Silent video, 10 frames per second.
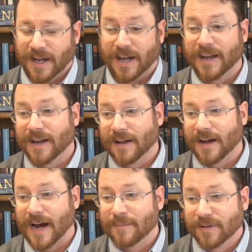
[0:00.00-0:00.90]
And
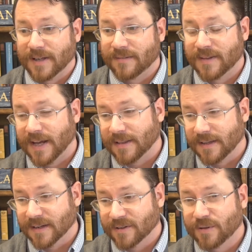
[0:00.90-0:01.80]
I believe that
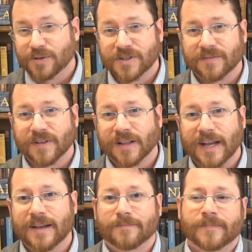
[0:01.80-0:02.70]
the inclusion of the
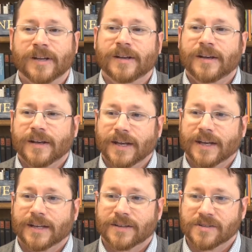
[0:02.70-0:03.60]
Lamb
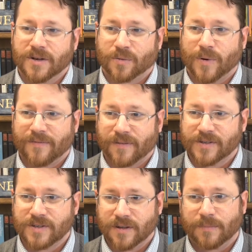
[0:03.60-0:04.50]
is a
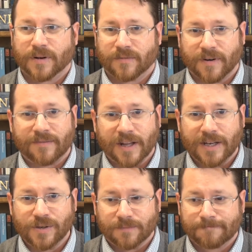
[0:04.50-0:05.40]
reference to the book of
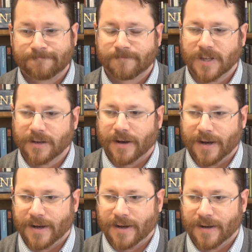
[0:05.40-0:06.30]
Revelation,
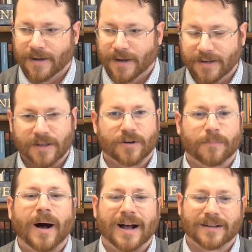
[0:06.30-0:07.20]
another
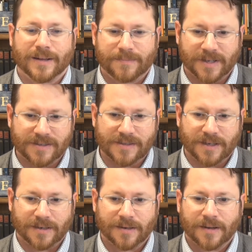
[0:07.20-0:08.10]
apocalyptic
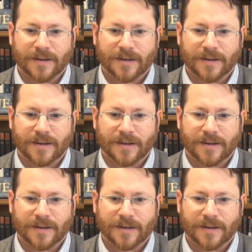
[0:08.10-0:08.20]
scene.